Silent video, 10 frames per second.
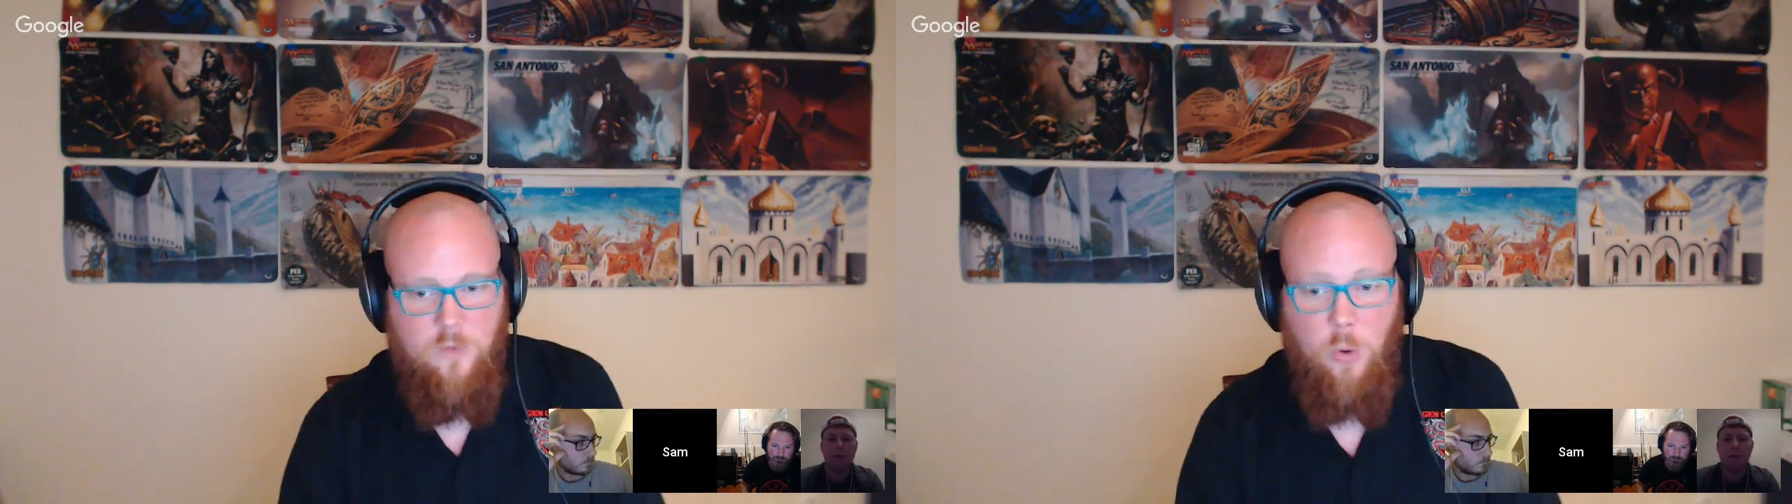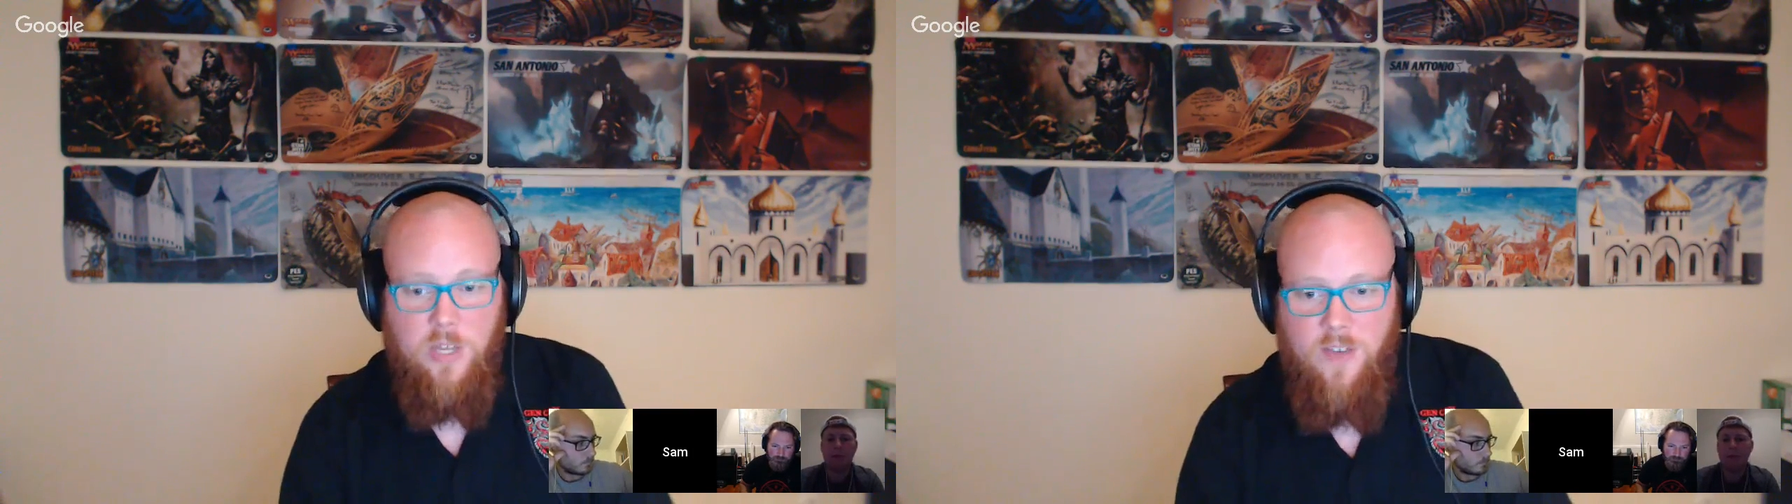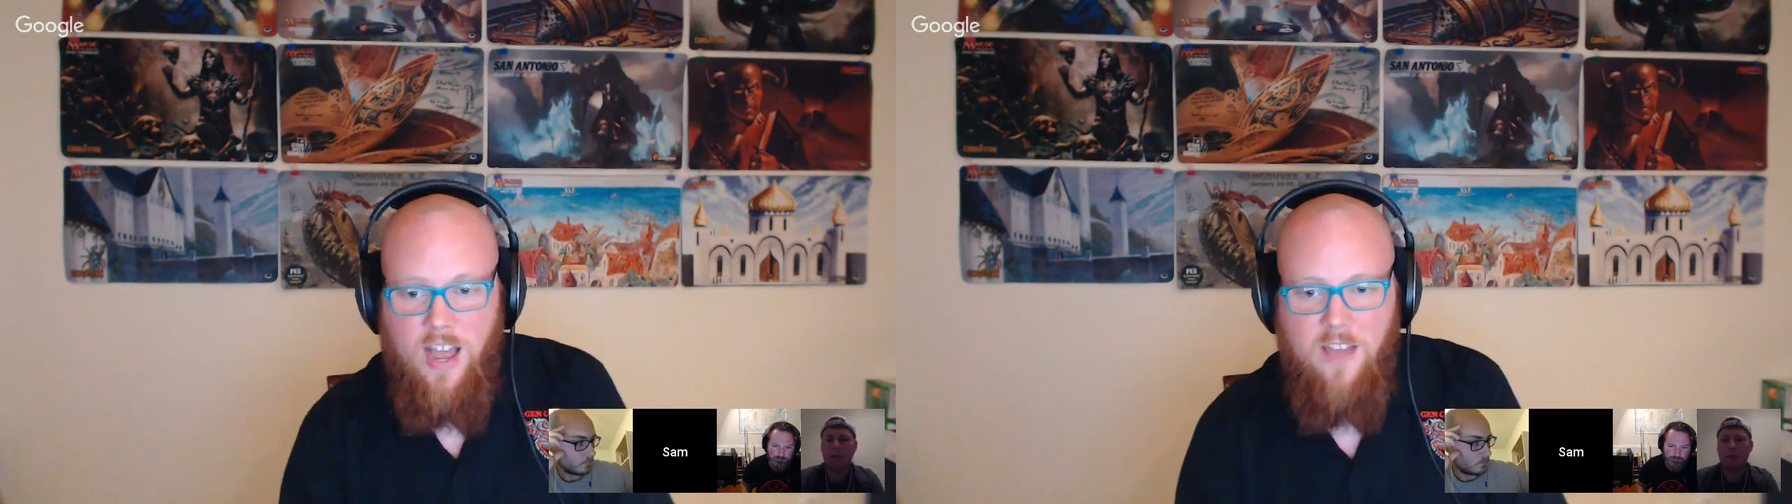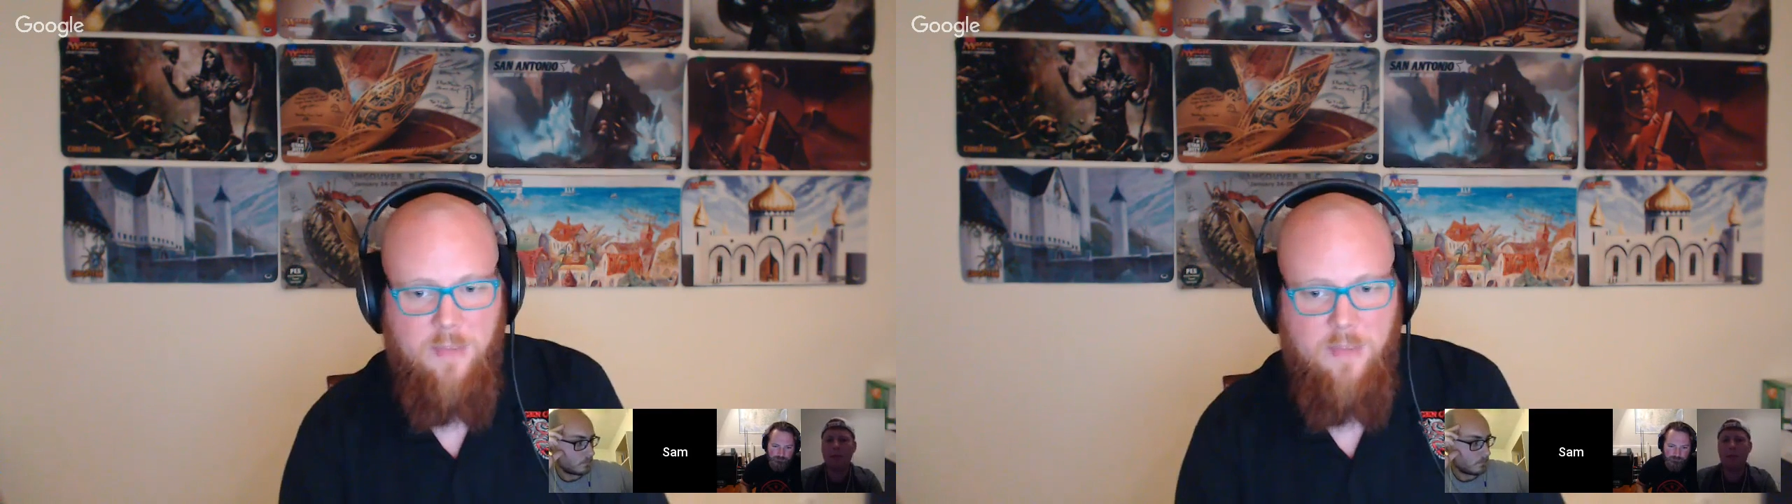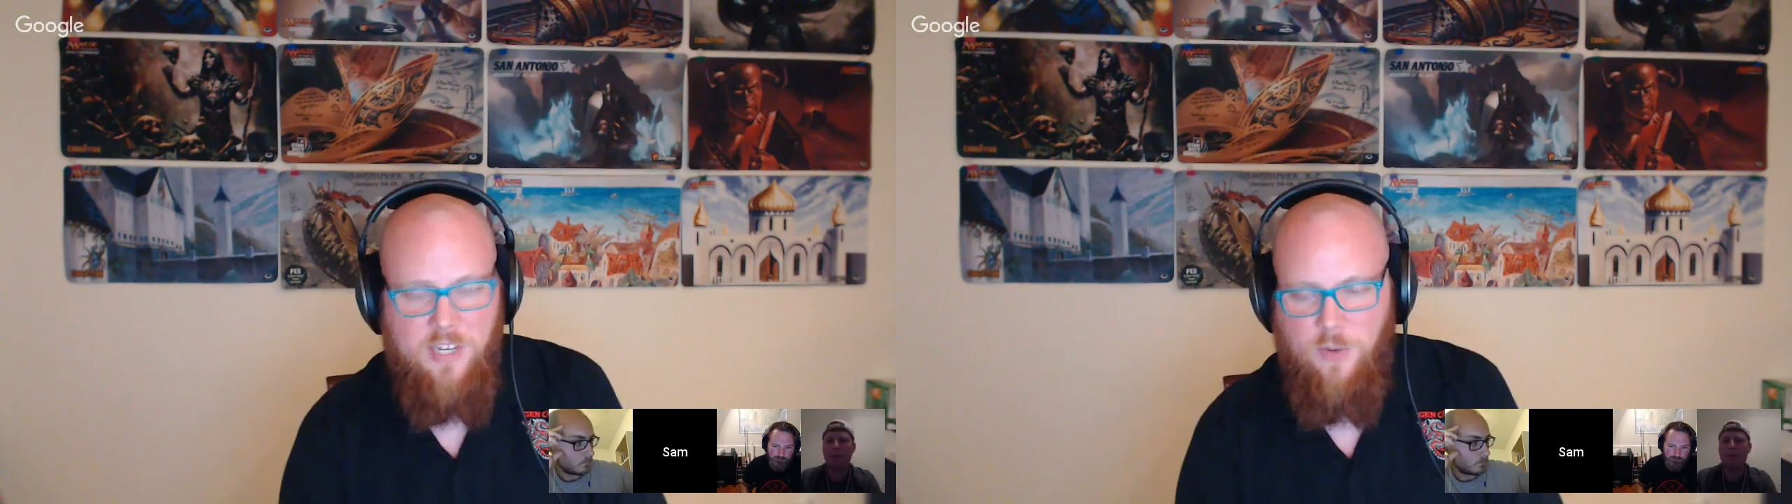45
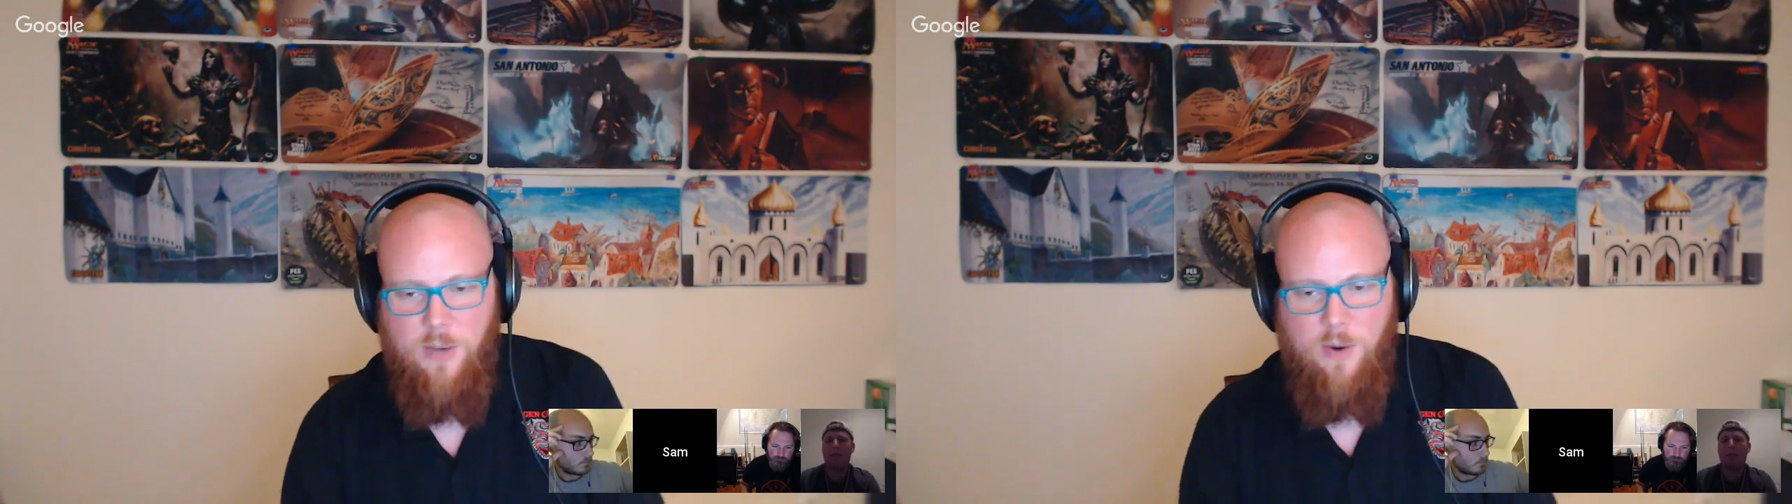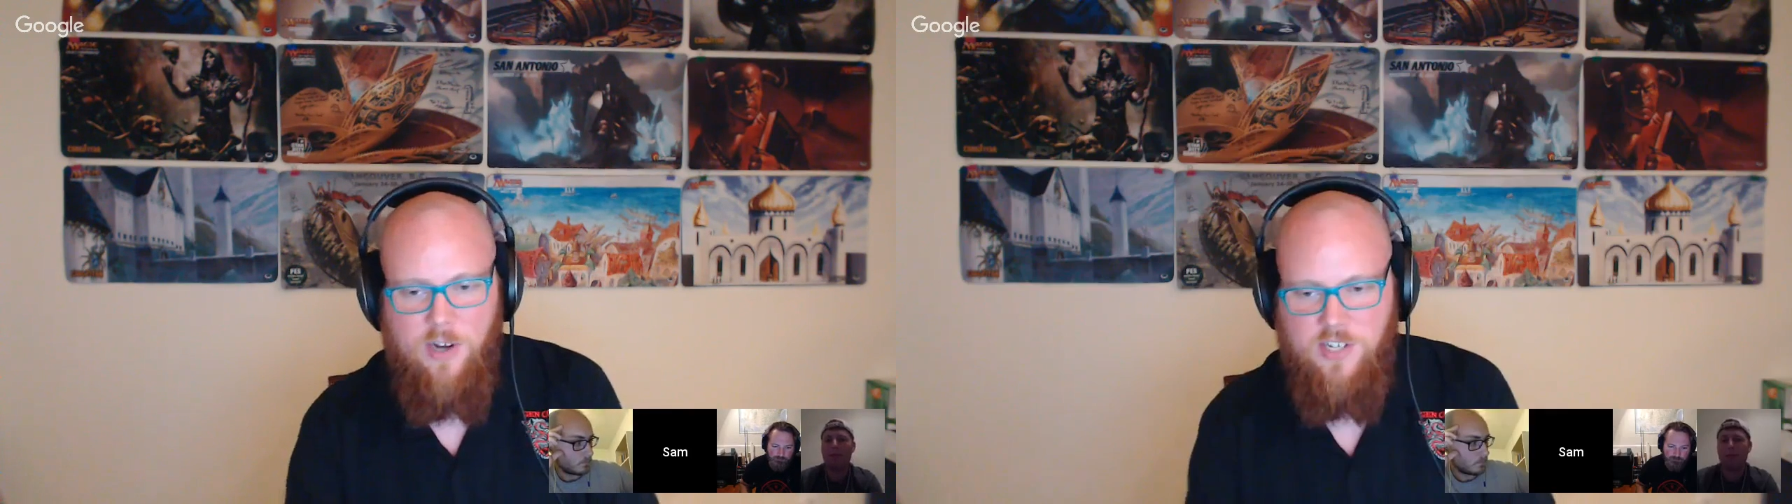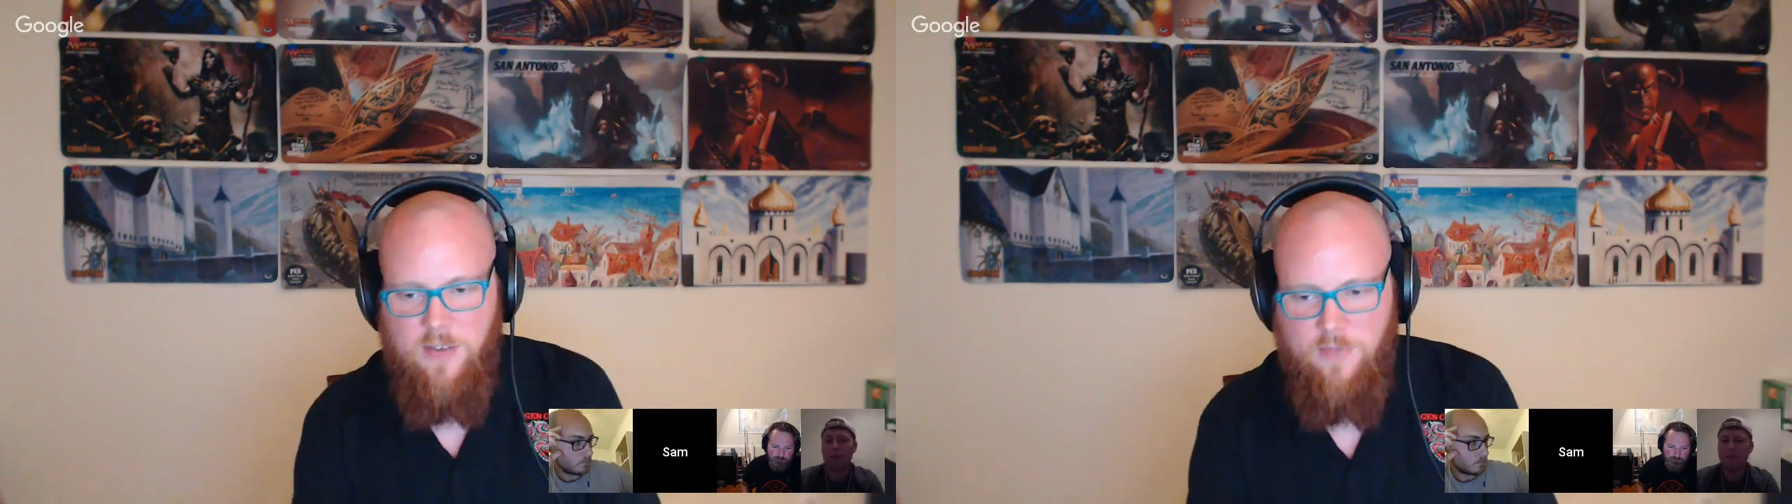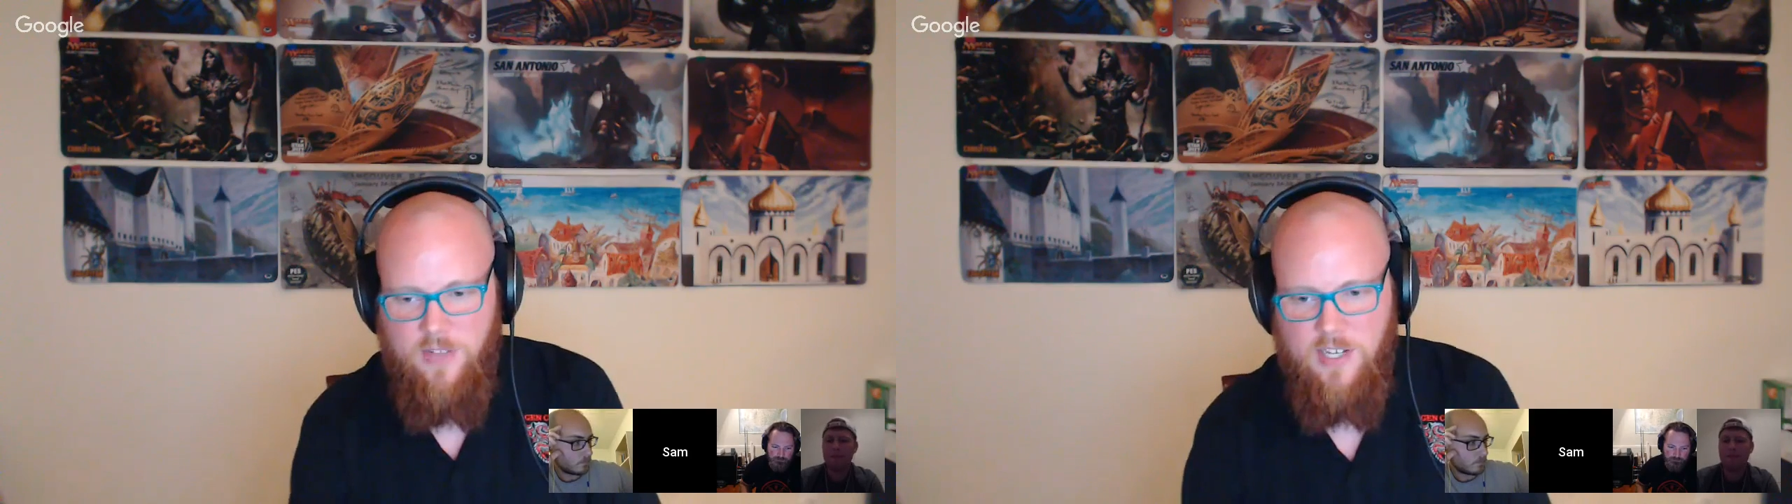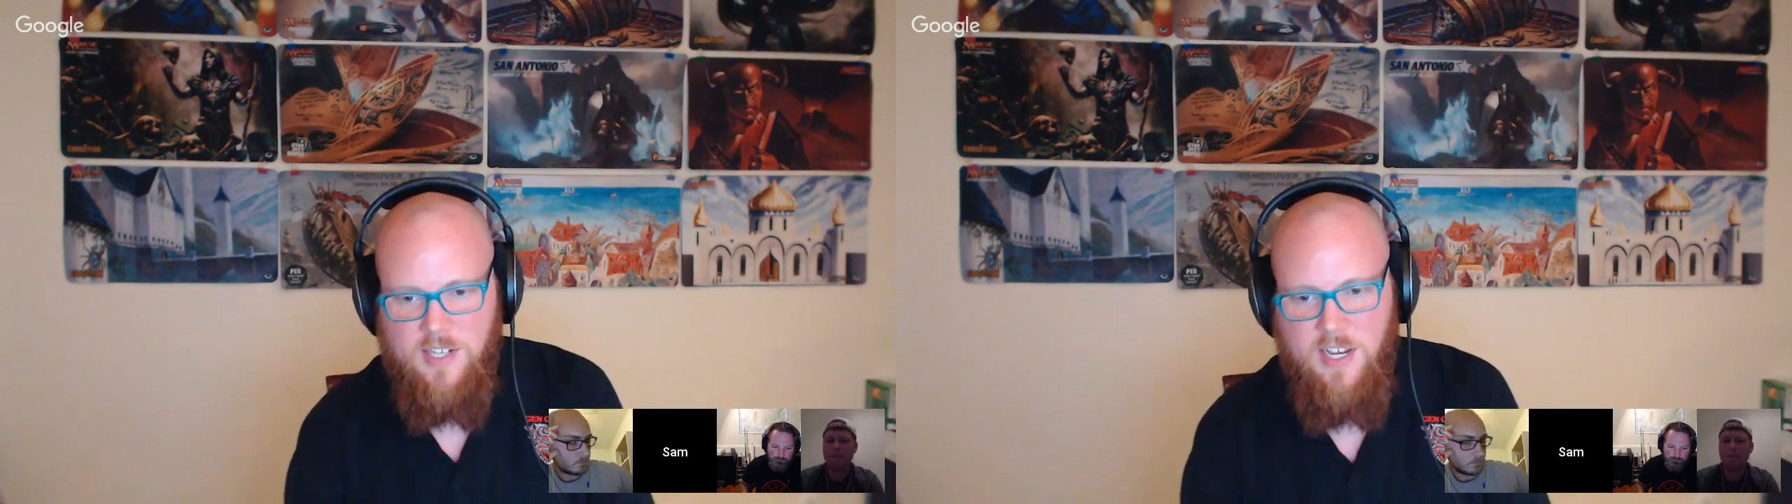minutes while I watch
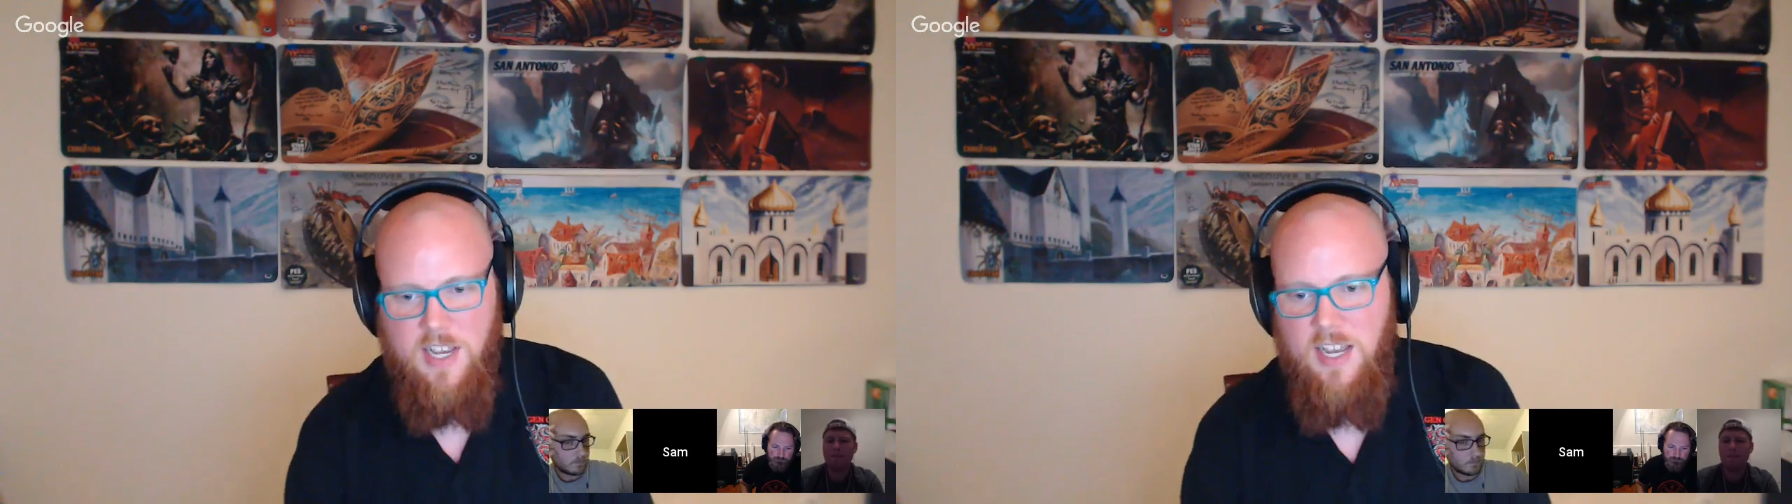Netflix.